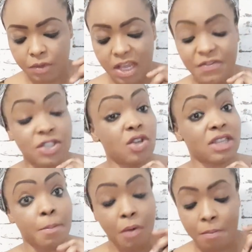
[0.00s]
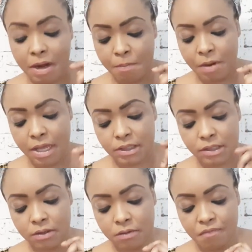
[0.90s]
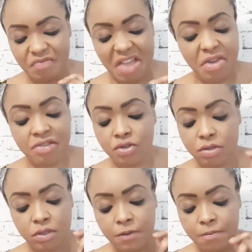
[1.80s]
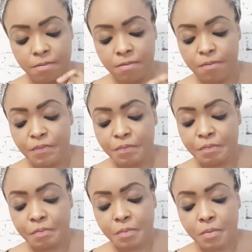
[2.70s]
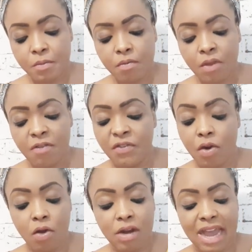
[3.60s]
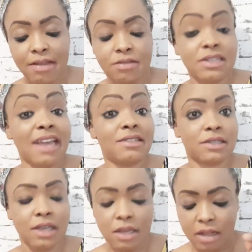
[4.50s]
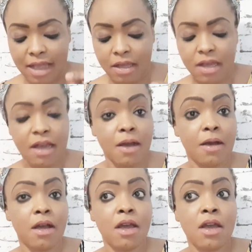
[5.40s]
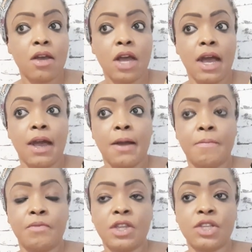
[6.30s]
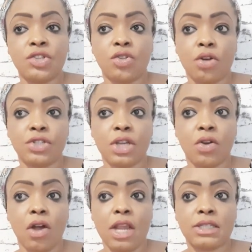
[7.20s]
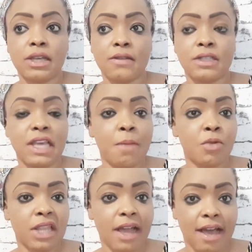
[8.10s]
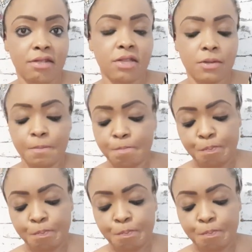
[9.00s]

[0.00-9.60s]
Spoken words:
if it's not a public place that you can just vlog, like sightseeing, like in Dutch they call it Zeemoetekijtje,